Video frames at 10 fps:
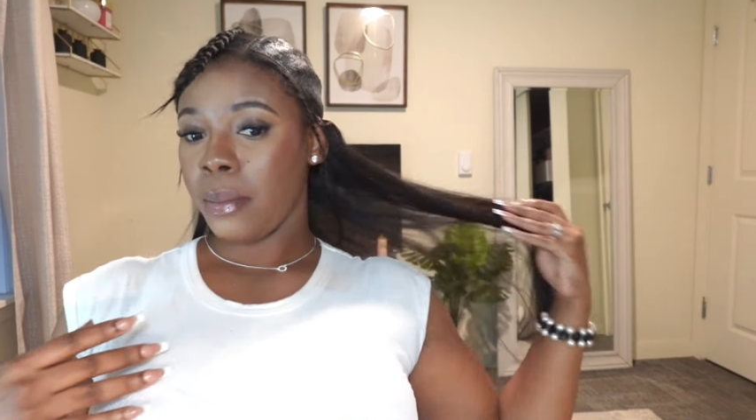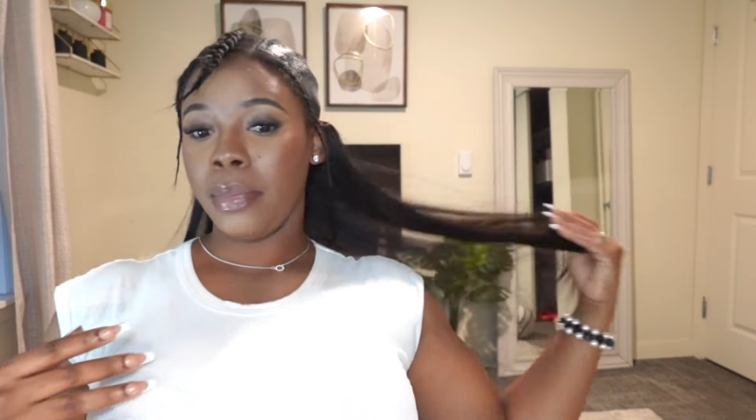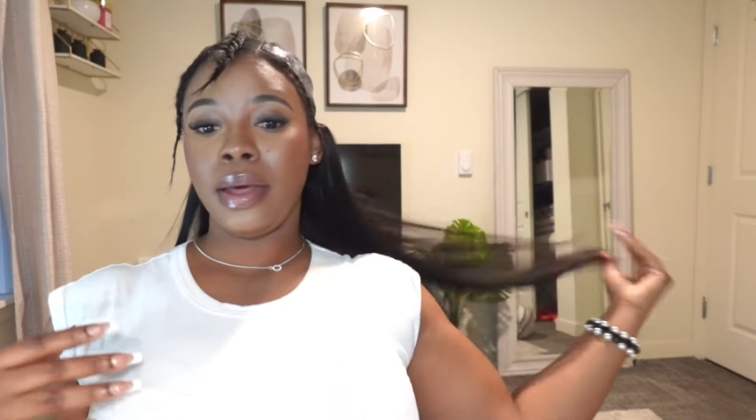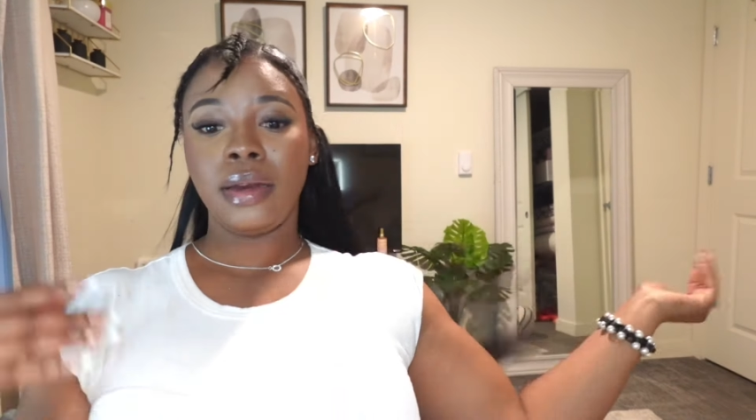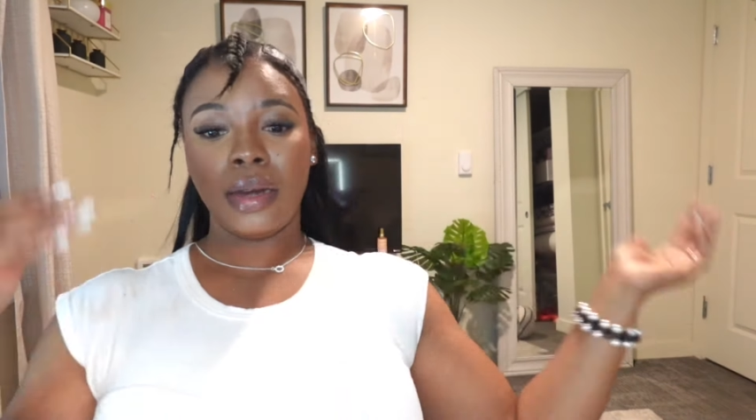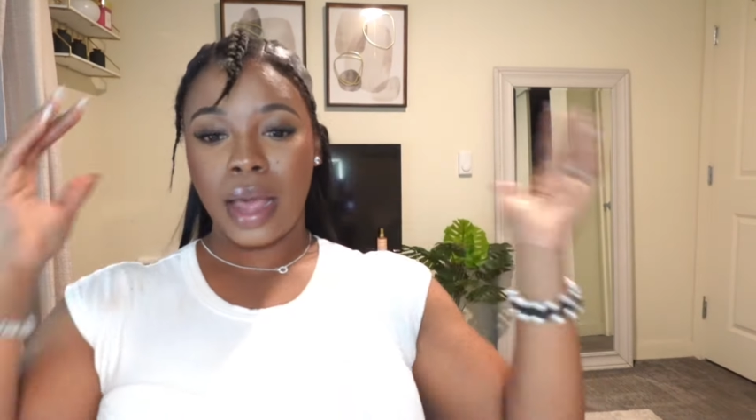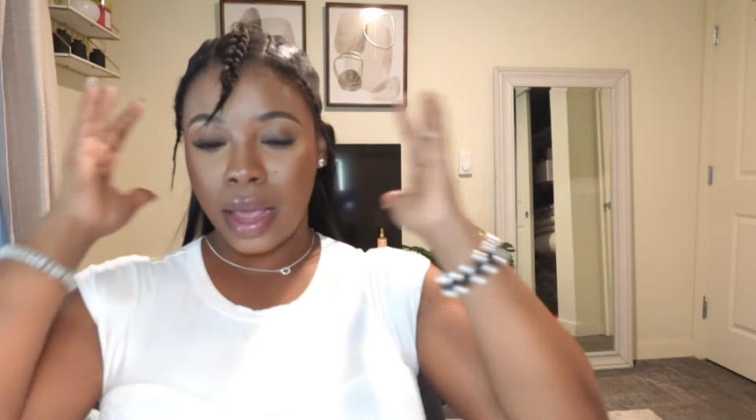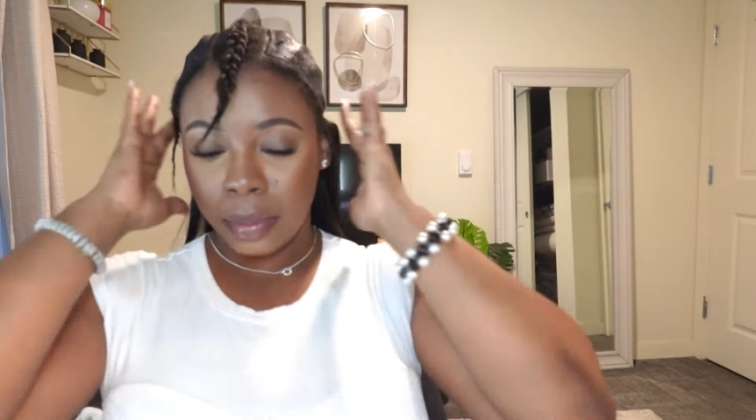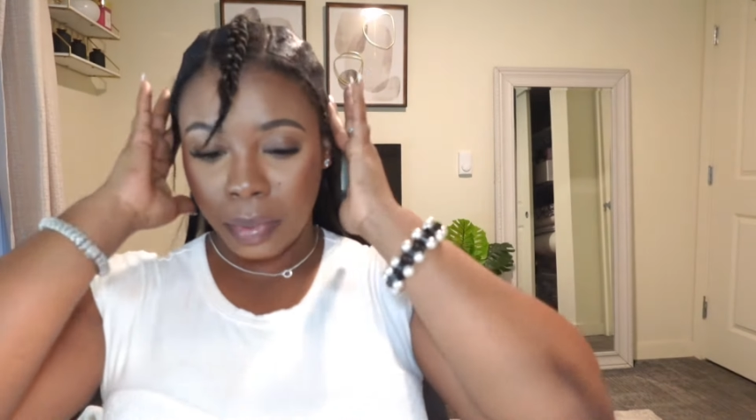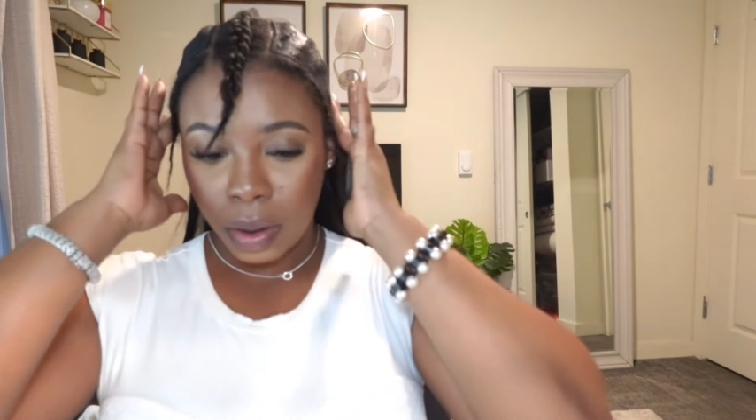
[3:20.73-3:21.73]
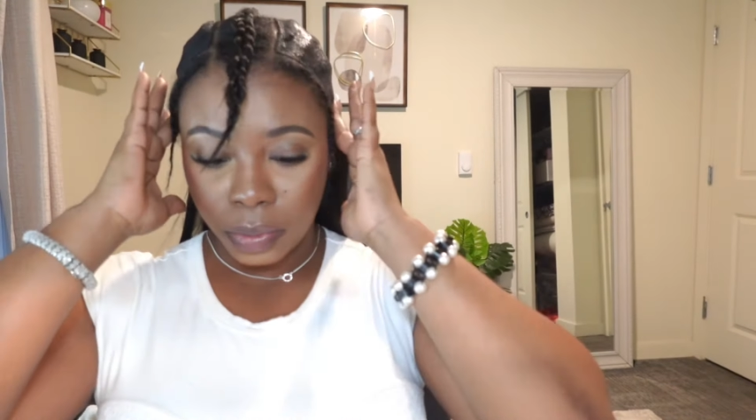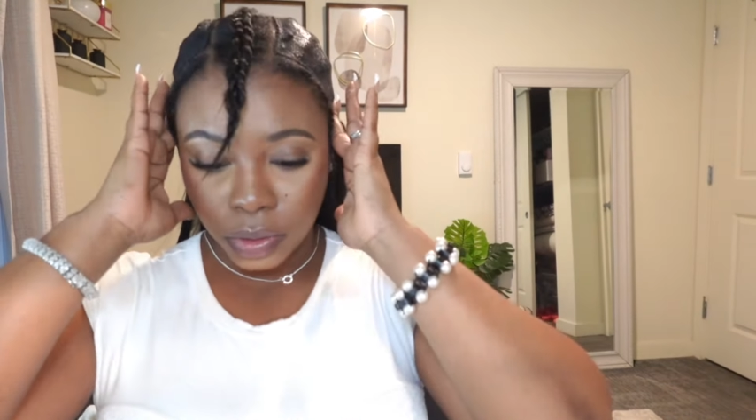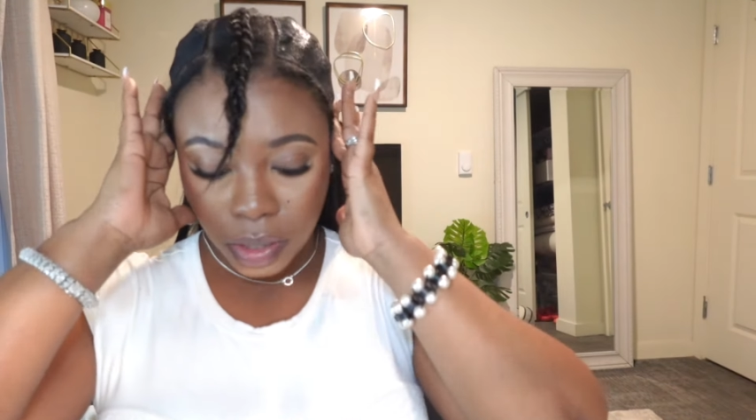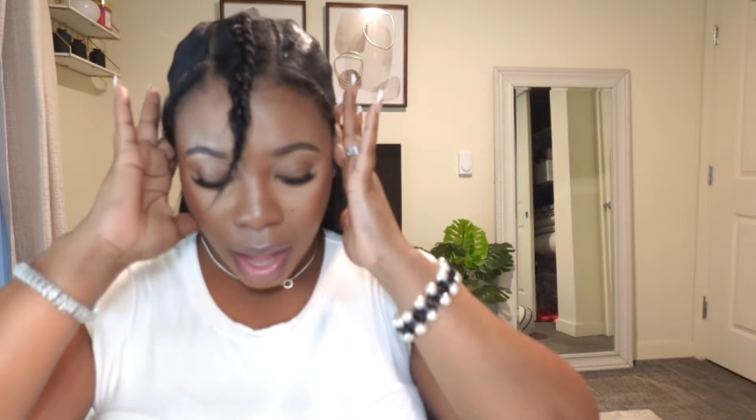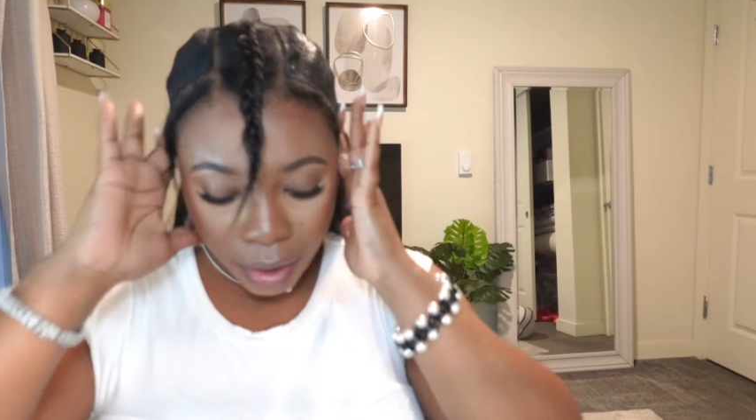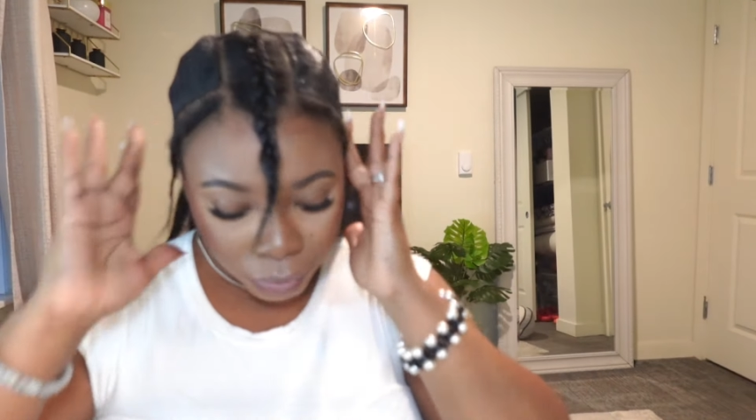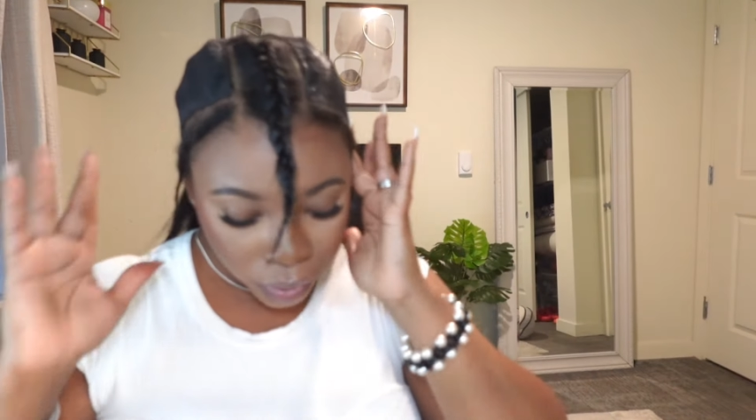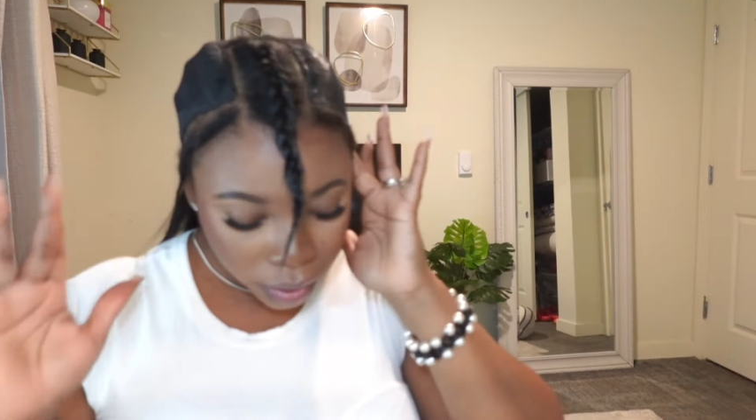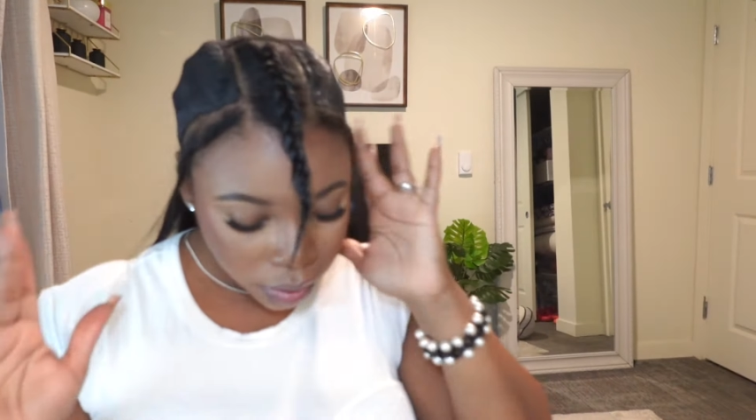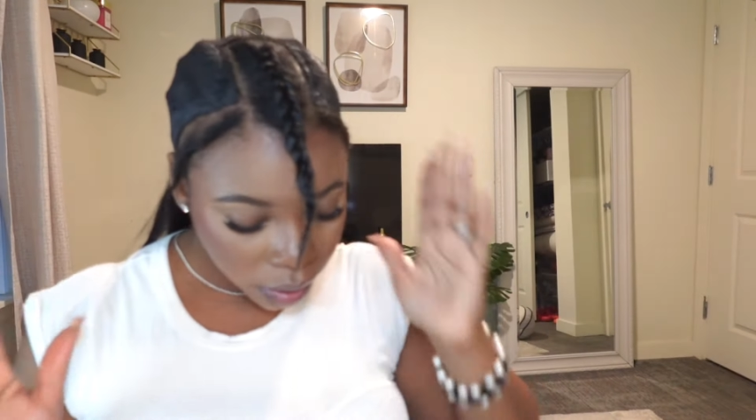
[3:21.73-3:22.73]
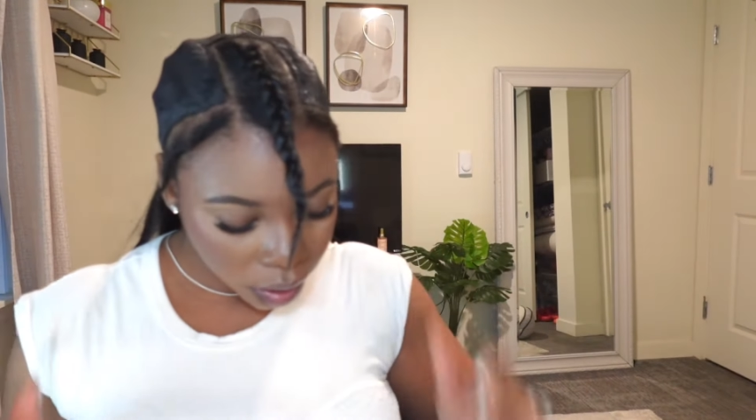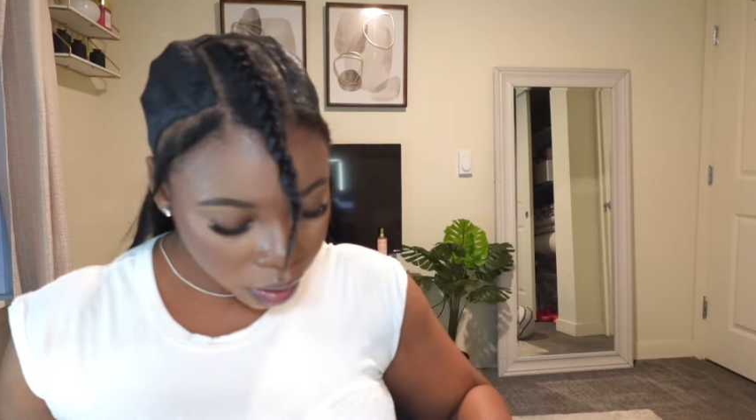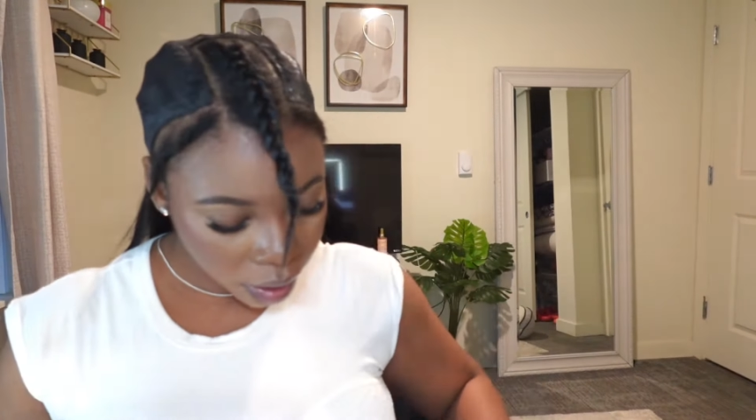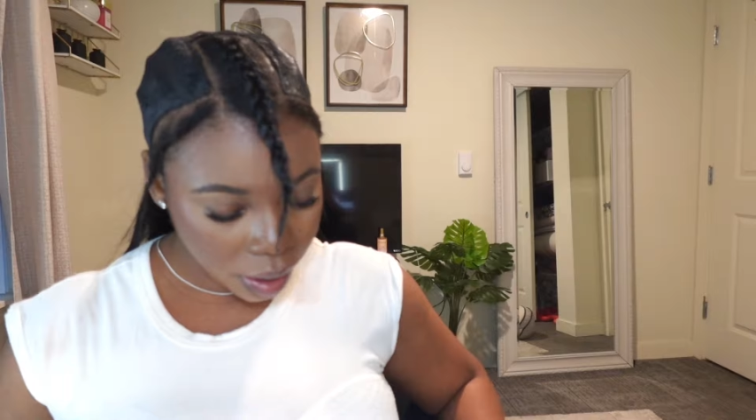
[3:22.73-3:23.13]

but I am almost halfway there